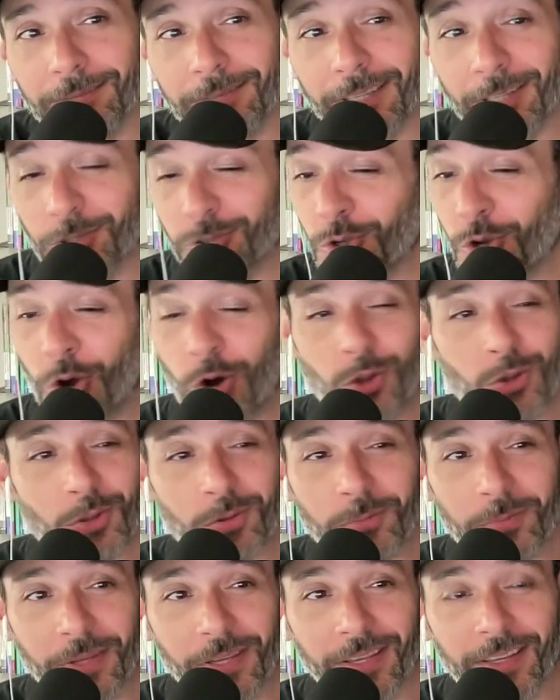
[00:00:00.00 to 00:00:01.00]
It's all
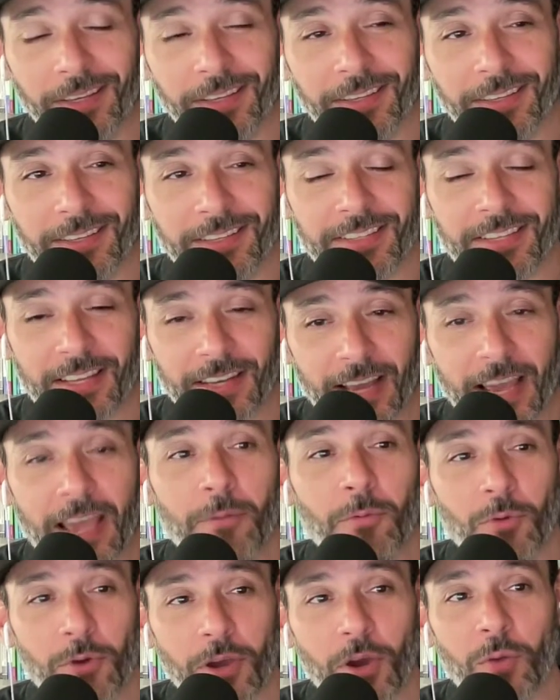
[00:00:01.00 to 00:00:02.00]
on me. He said, I
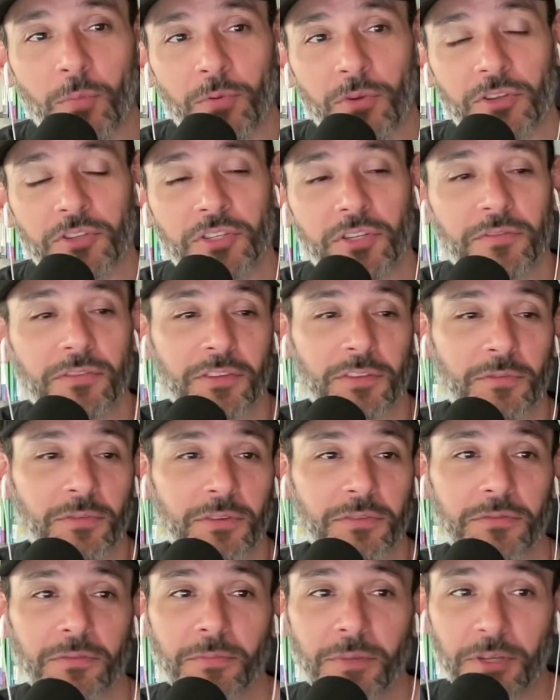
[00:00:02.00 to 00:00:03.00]
will help you achieve this
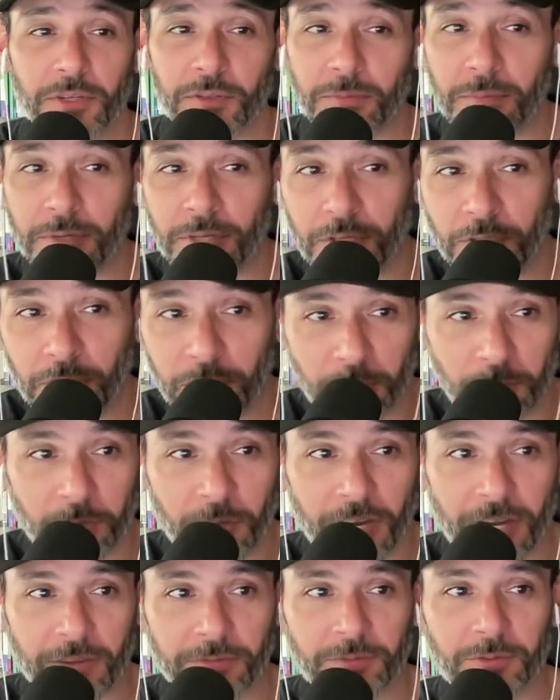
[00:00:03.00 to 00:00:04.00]
transformation, but you
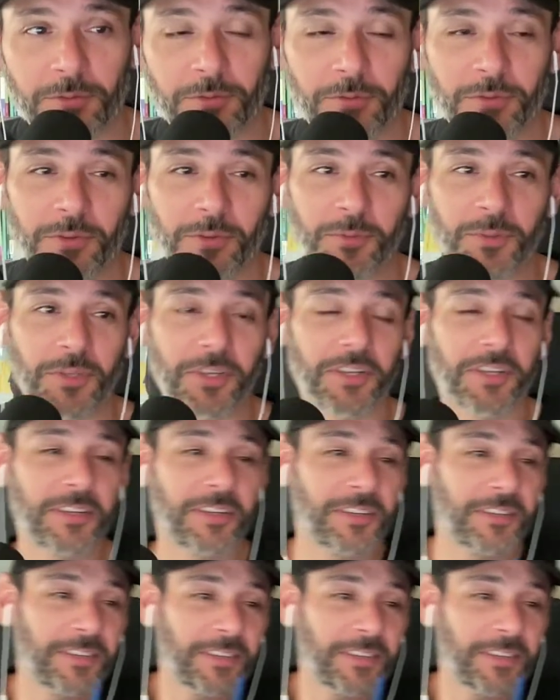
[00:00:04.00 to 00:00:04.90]
have to do the work.